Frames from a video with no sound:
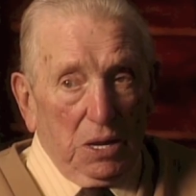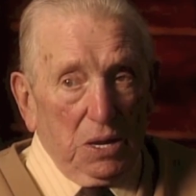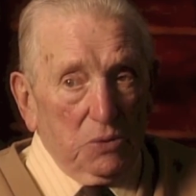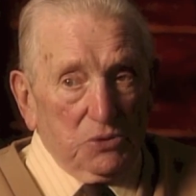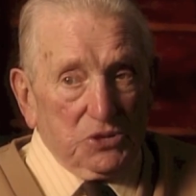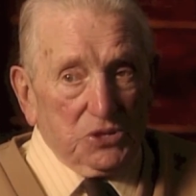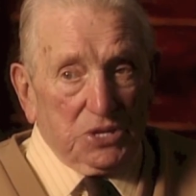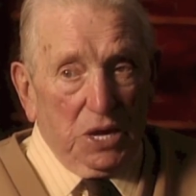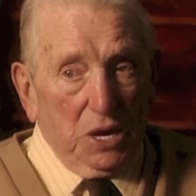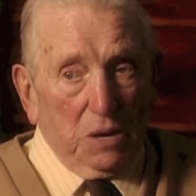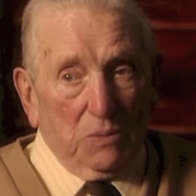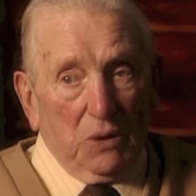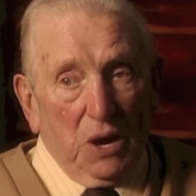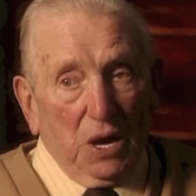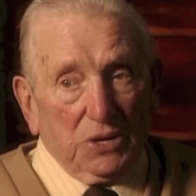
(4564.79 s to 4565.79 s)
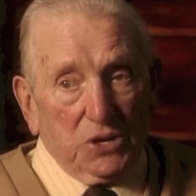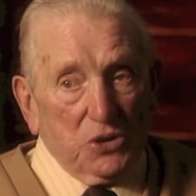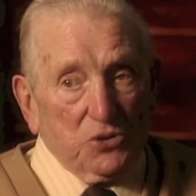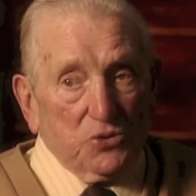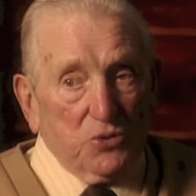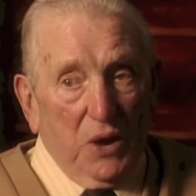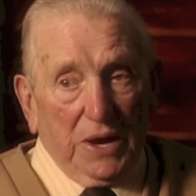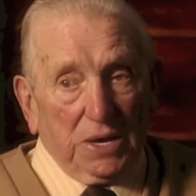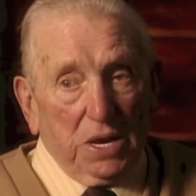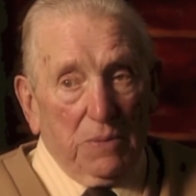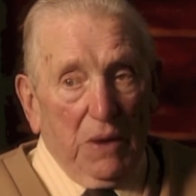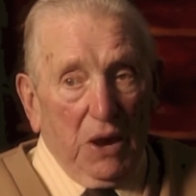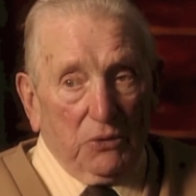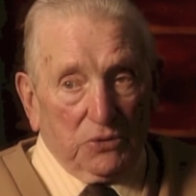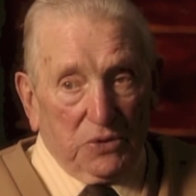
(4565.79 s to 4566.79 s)
it was terrible. I had to drag him
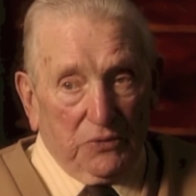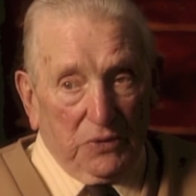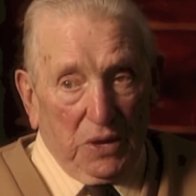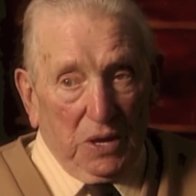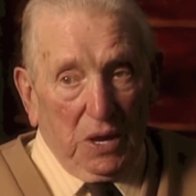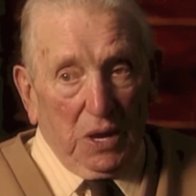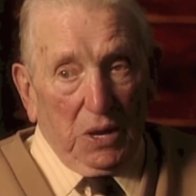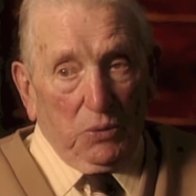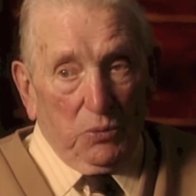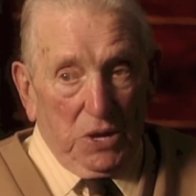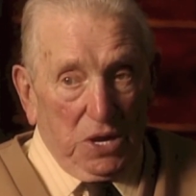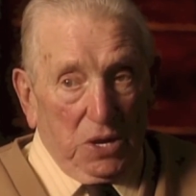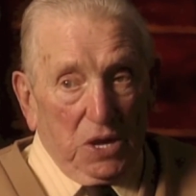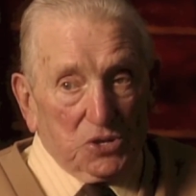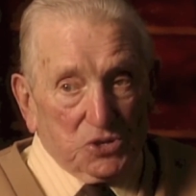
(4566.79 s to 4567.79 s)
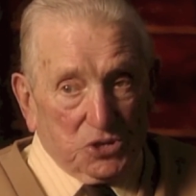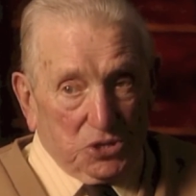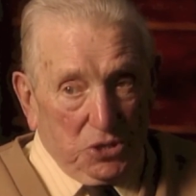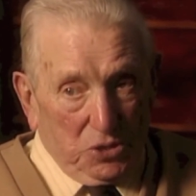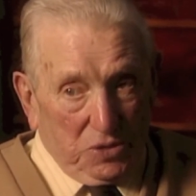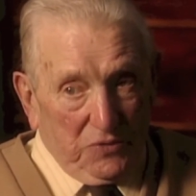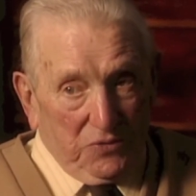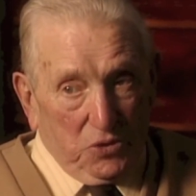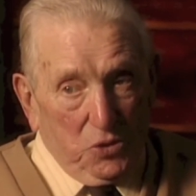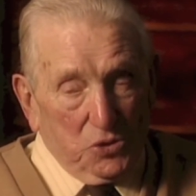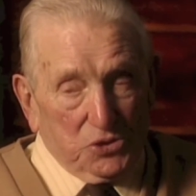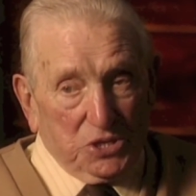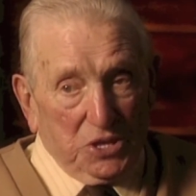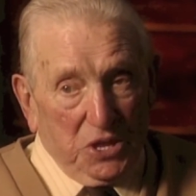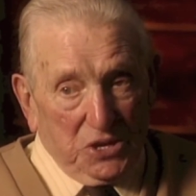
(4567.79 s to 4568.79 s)
out of the... We got stuck, of
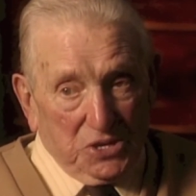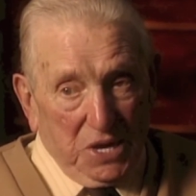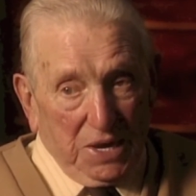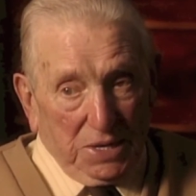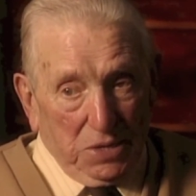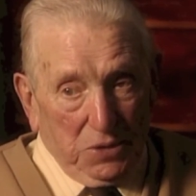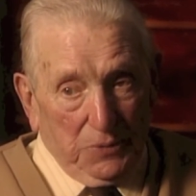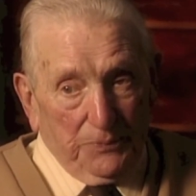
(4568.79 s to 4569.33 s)
course, in the tank.